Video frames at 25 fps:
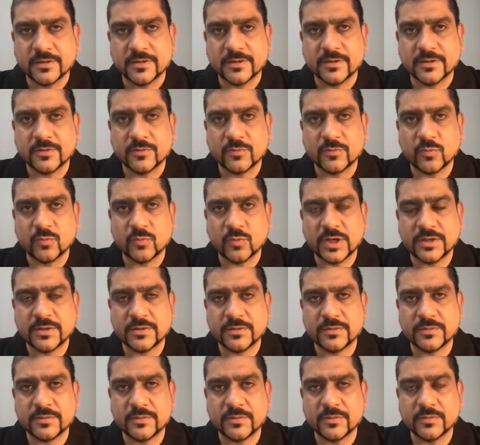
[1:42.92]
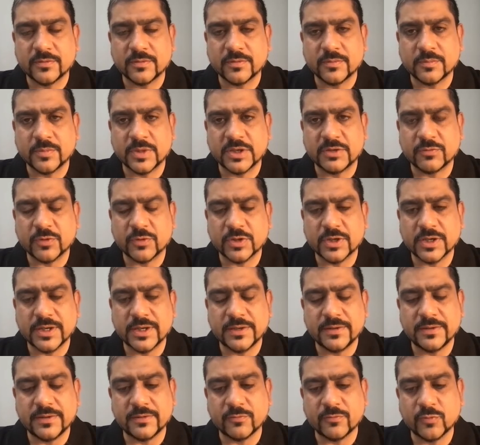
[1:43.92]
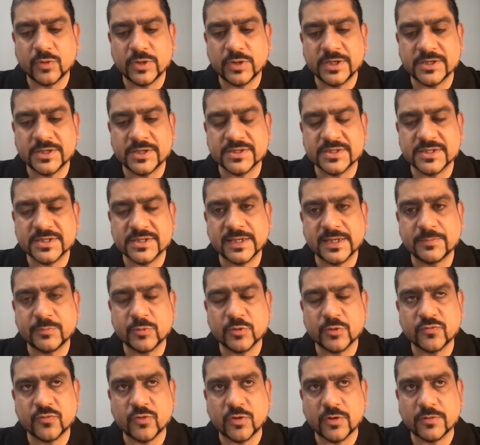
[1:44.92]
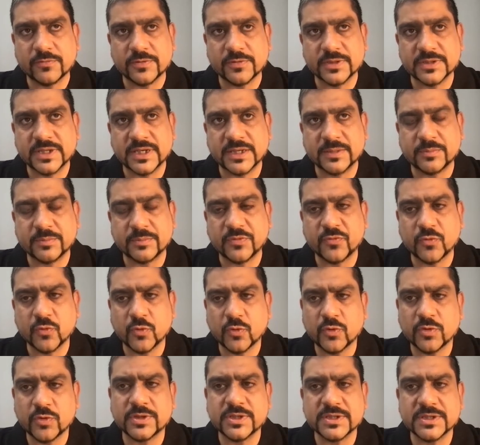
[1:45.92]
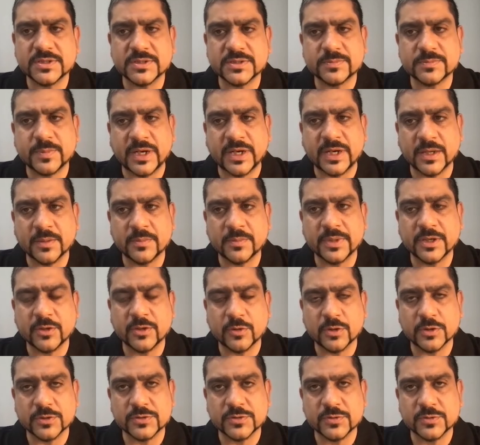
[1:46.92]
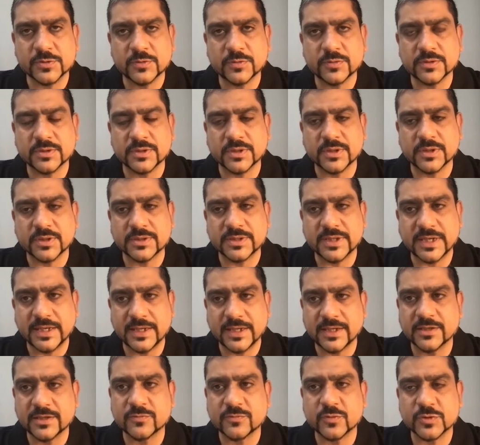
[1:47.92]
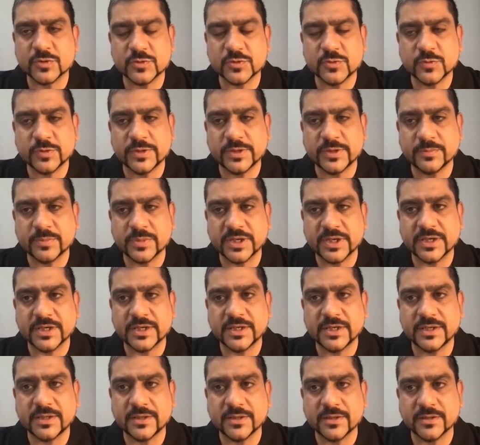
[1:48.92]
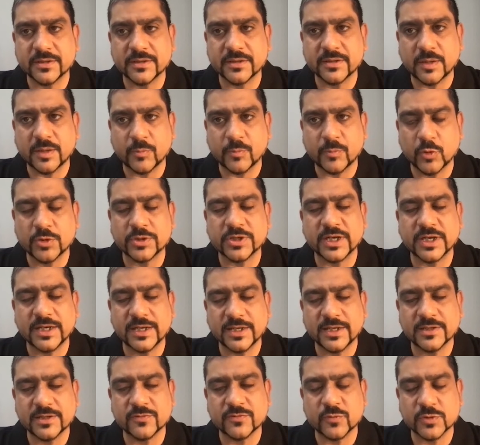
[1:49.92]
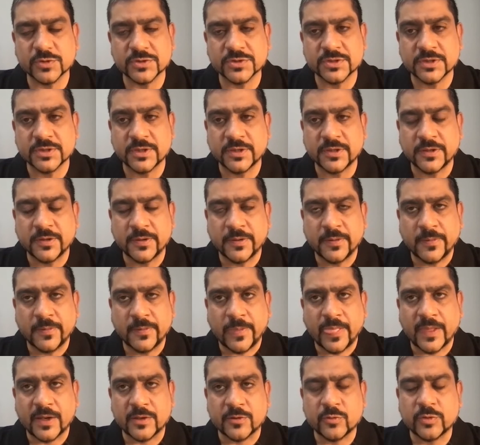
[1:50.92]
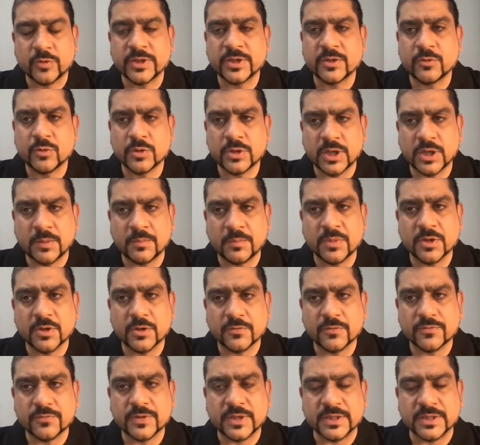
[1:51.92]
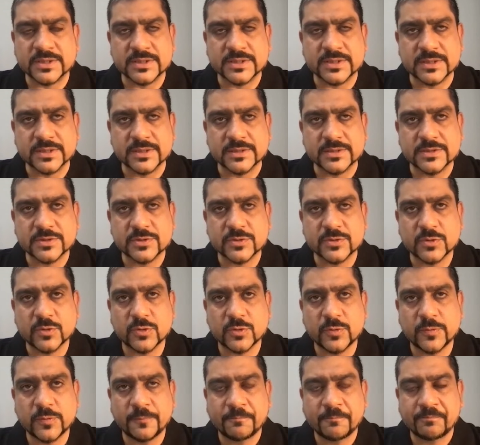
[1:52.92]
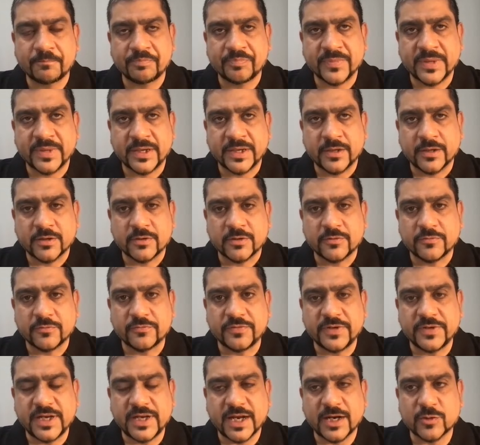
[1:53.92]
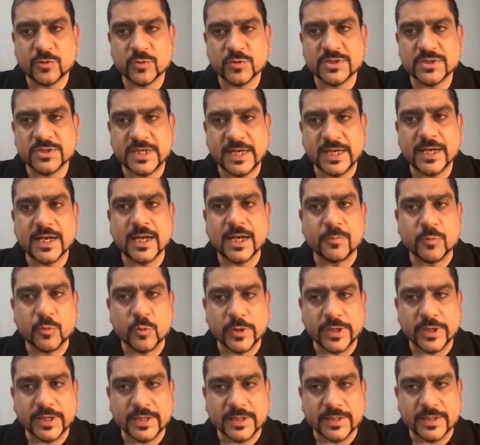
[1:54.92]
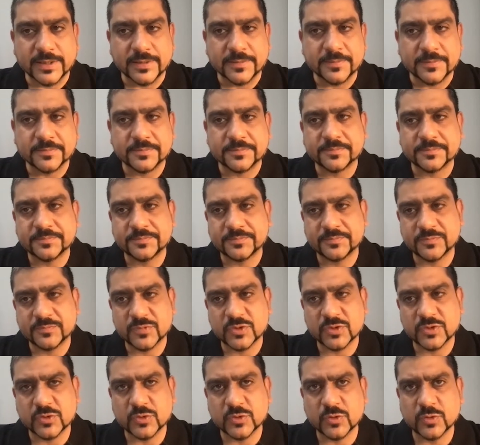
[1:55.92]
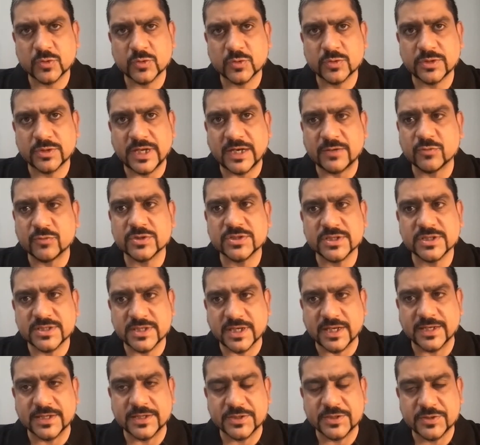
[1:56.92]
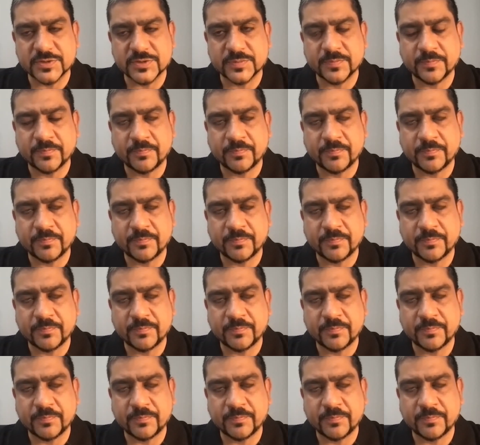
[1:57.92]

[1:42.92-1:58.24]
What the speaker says: What but what I would interestingly put forward that before this pandemic also, telehealth was doing pretty. Apollo Telehealth was doing good number of consults. So we had to scale up quickly. So that was the challenge.